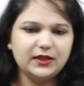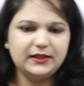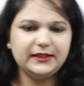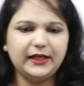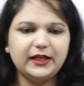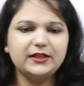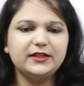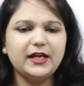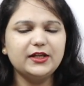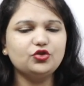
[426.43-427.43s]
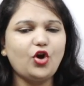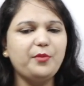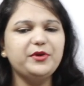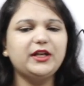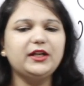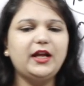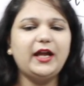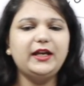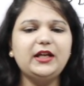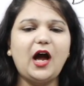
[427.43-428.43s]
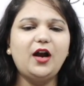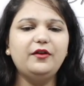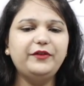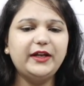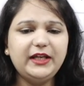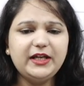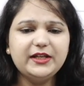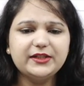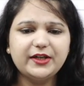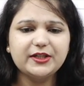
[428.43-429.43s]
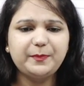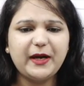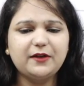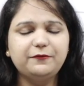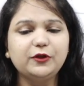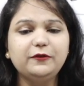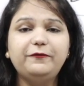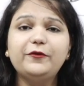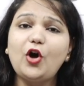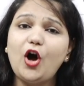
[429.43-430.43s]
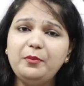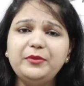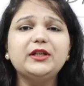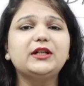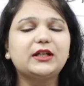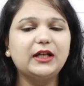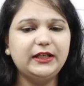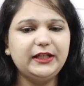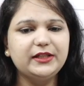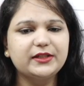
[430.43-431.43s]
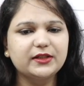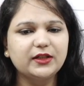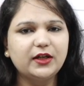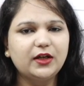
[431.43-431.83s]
Second says Tom, Dick and Harry are very disrespectful from their colleagues.